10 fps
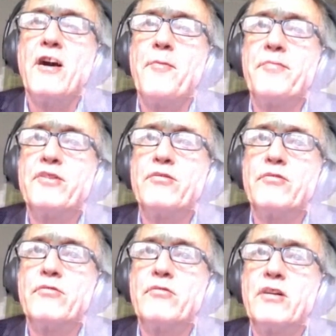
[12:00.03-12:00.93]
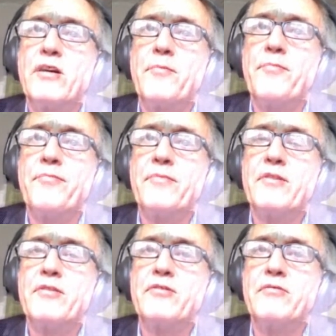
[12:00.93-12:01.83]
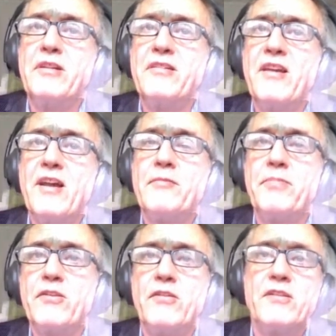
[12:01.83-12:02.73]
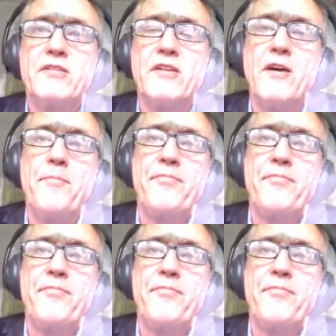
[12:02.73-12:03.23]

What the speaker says: to detect because